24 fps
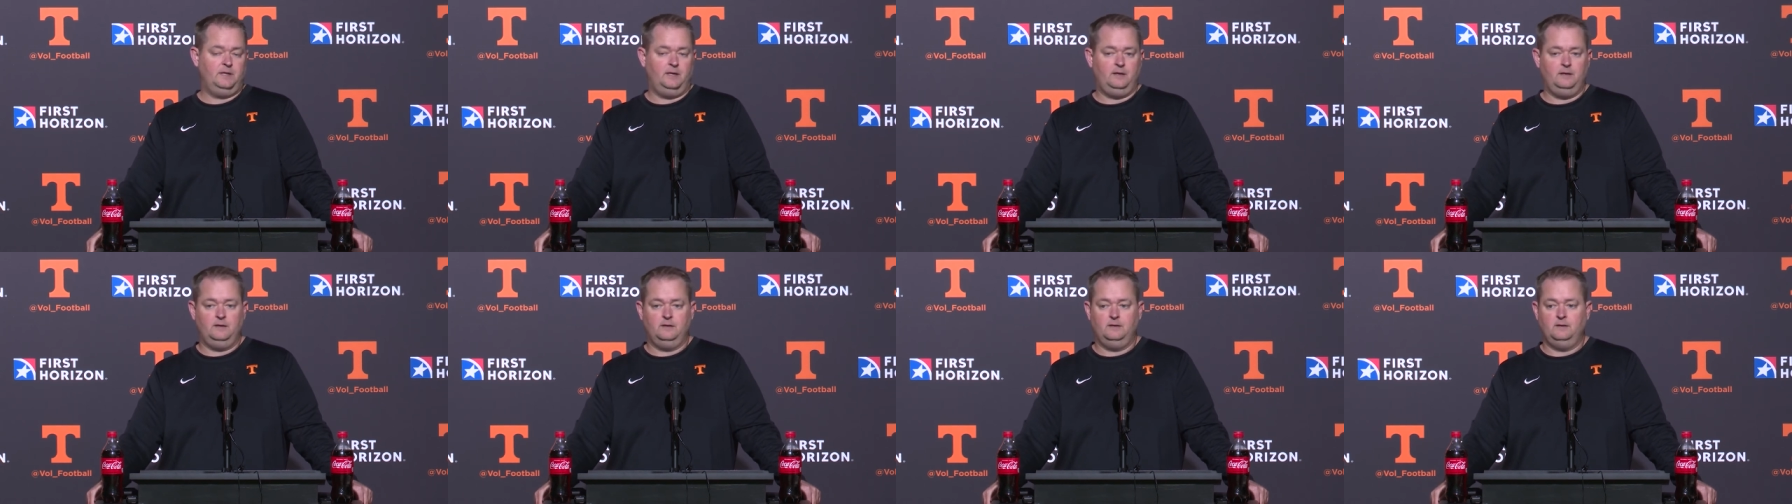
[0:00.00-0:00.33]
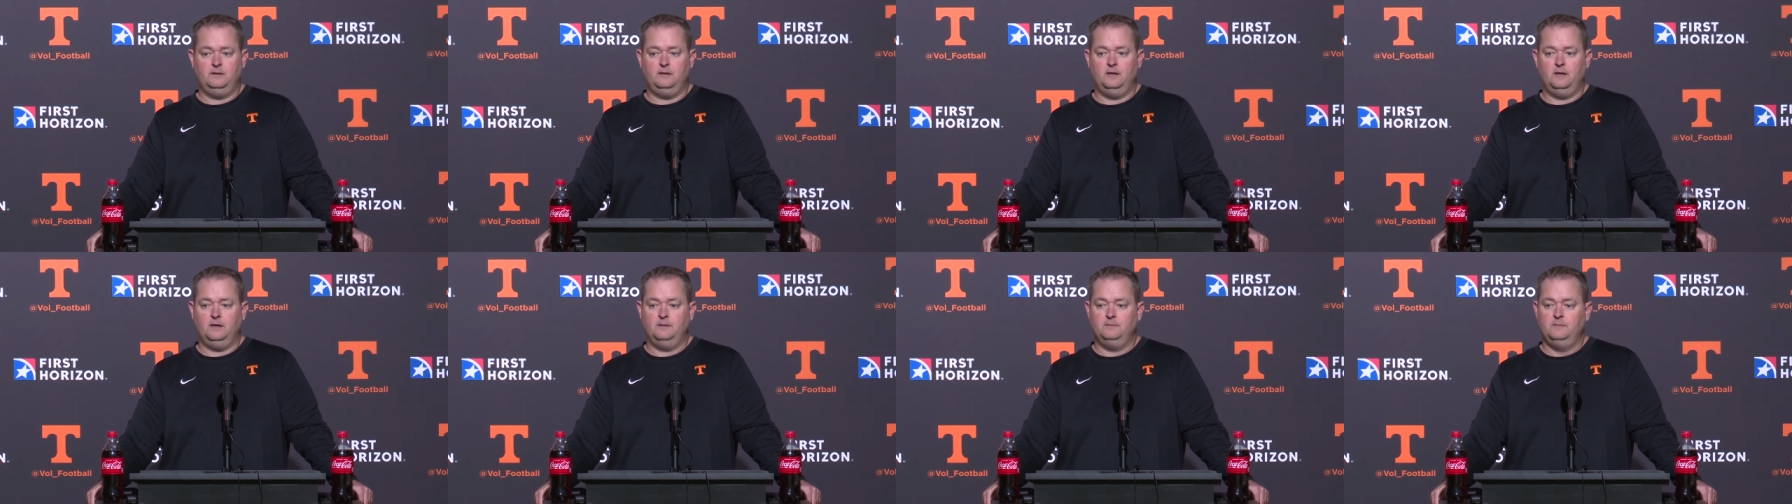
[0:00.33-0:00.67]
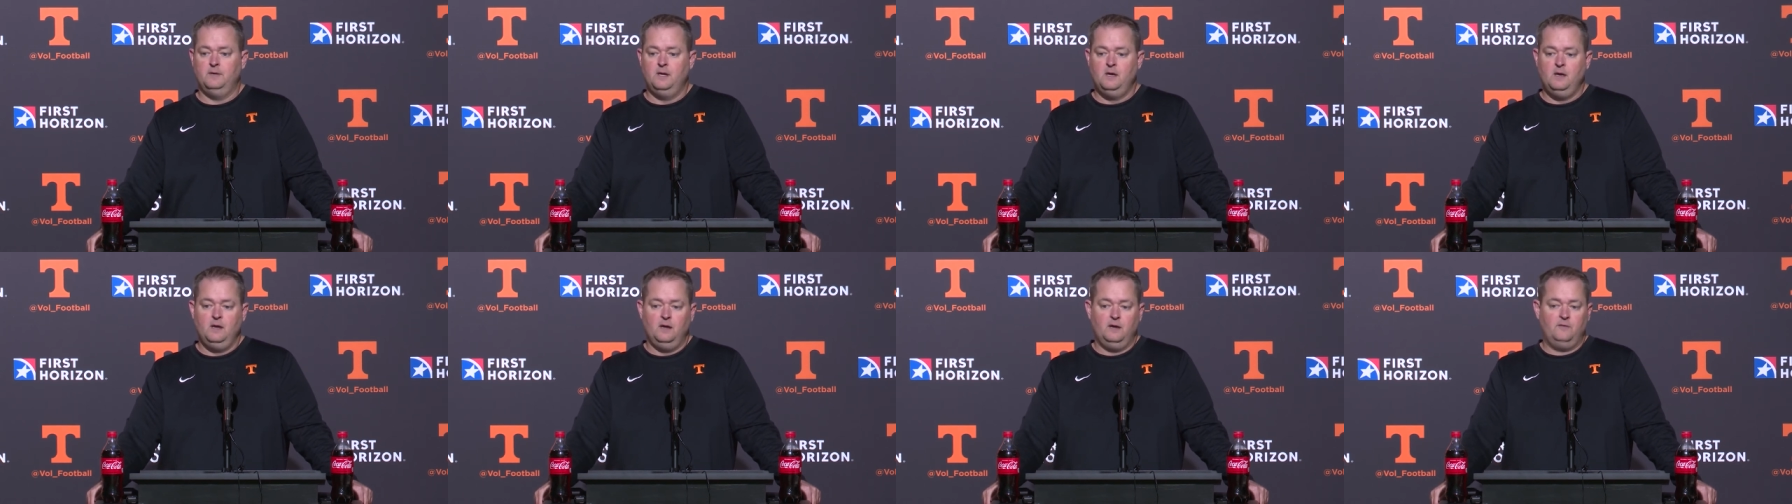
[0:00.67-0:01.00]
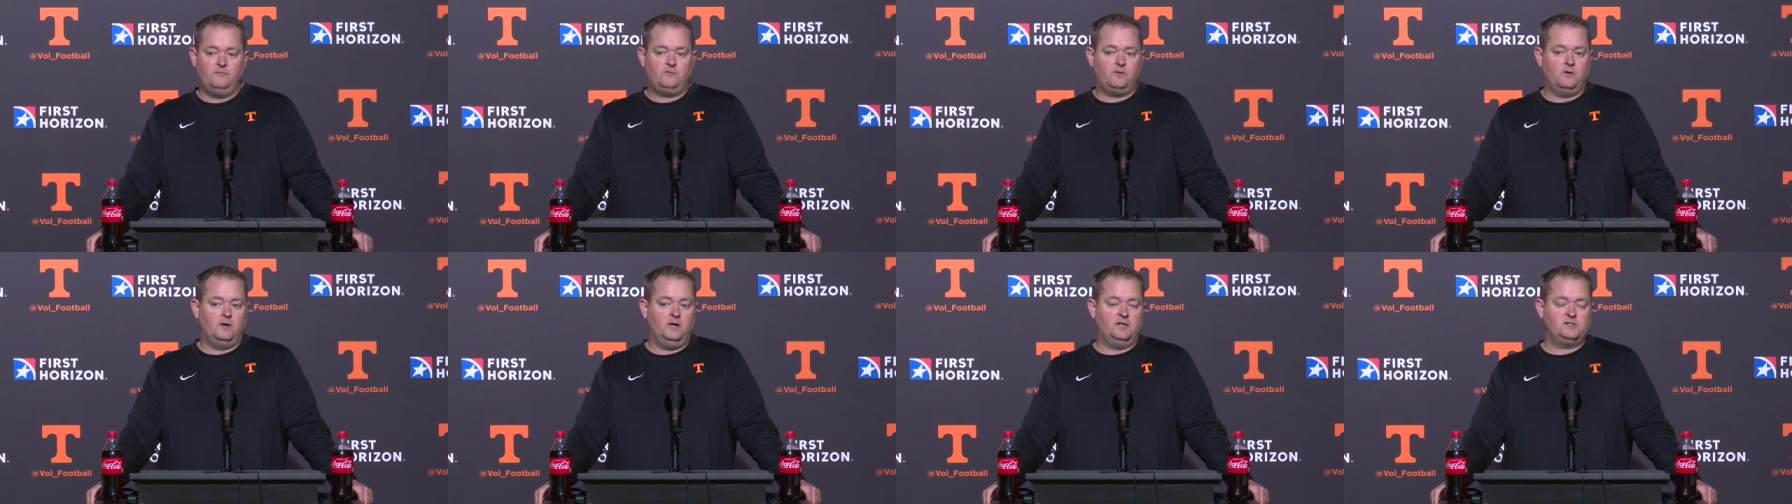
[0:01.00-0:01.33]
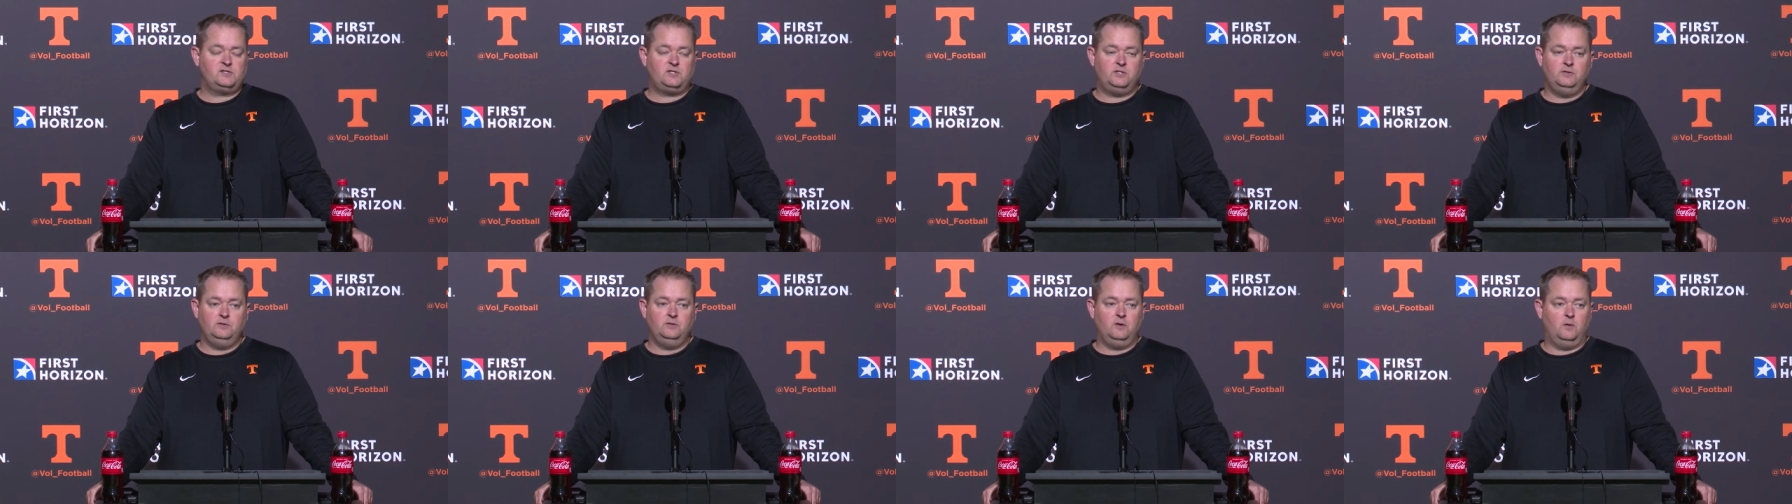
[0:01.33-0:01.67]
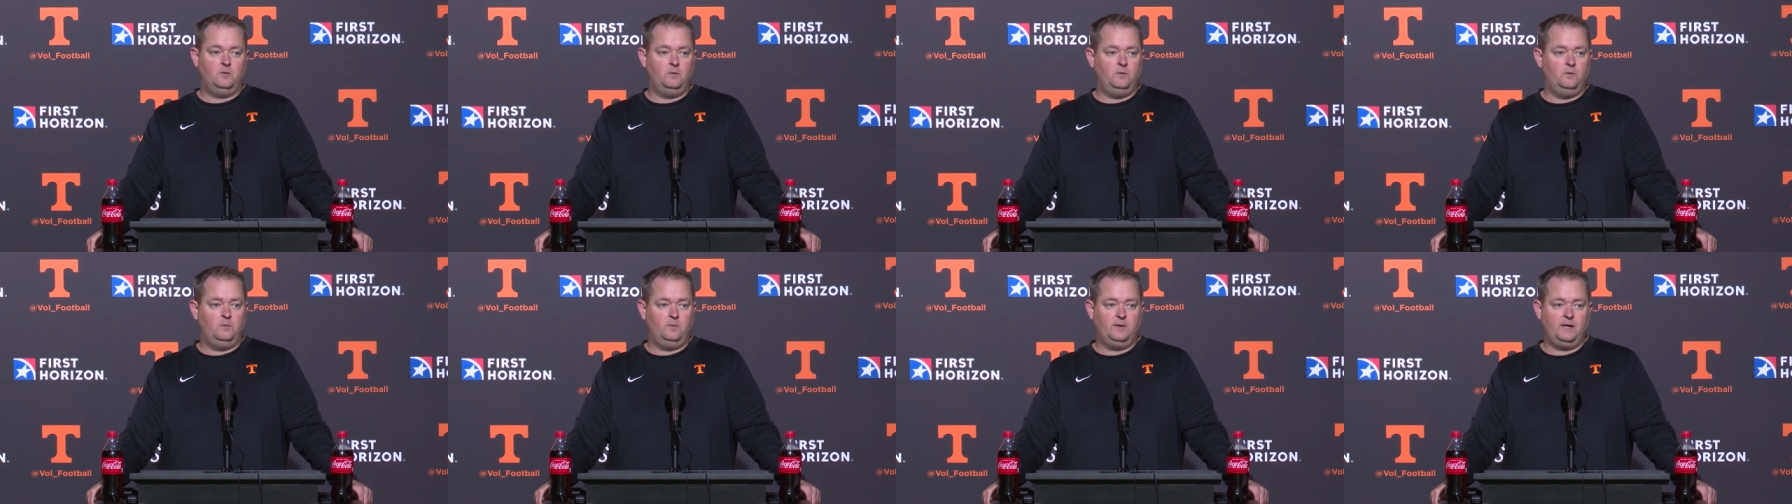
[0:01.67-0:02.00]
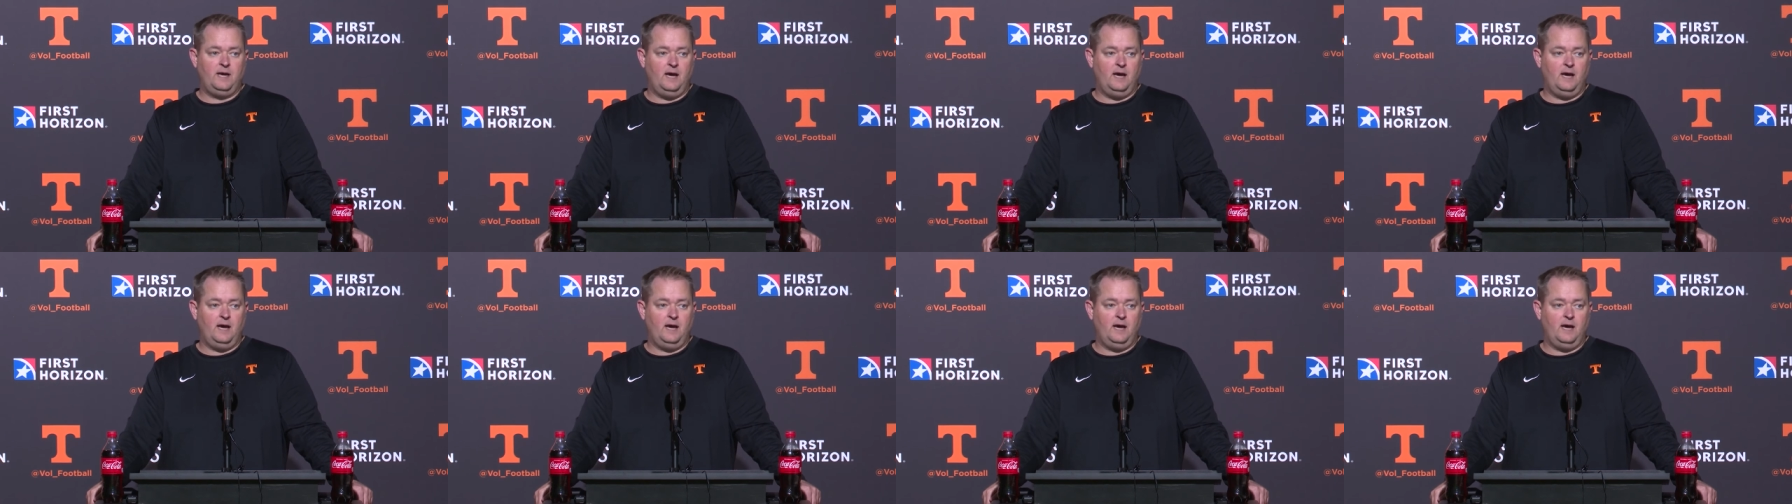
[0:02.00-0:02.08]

And for us, we